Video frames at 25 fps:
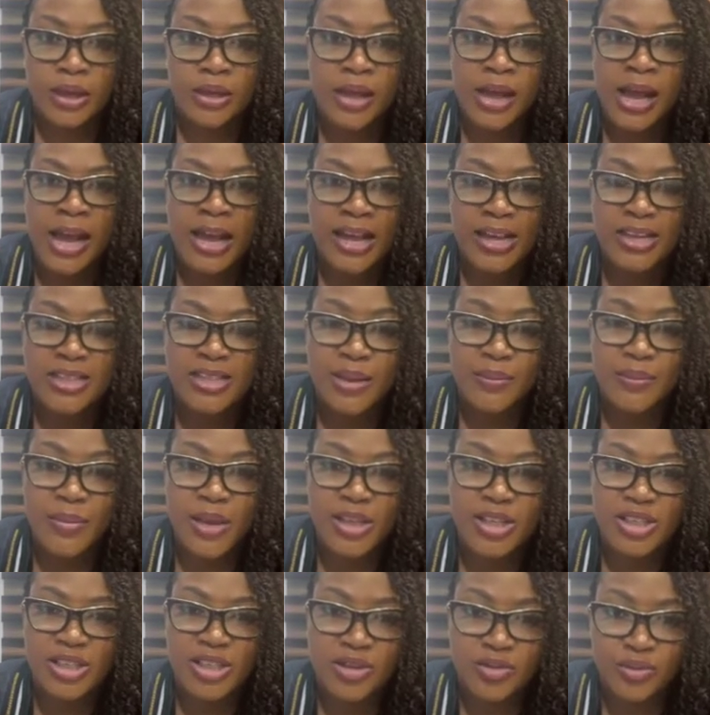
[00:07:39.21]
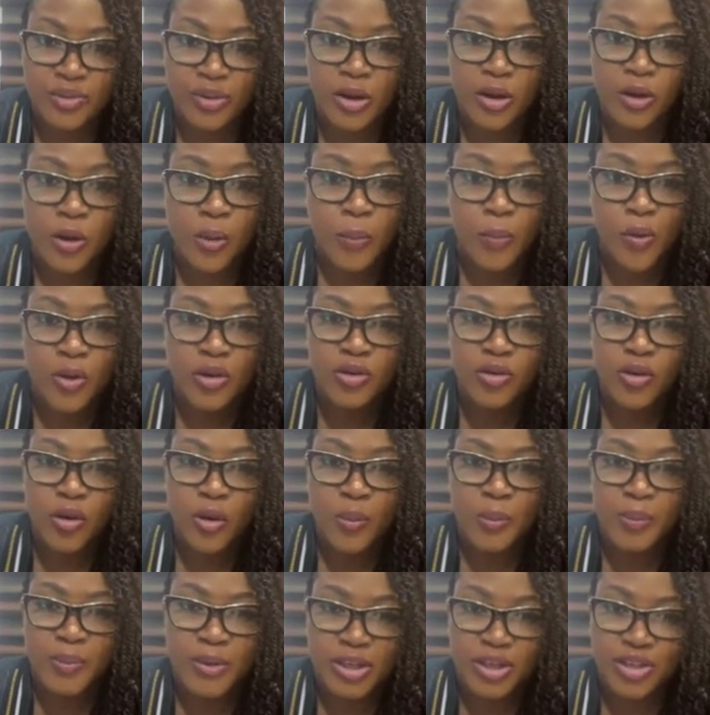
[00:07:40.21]
academic degree upon
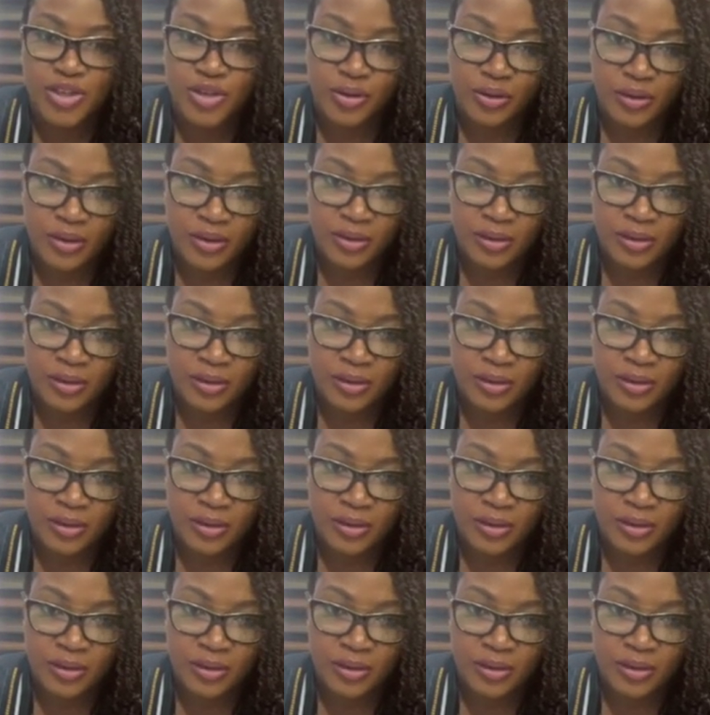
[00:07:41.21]
completion,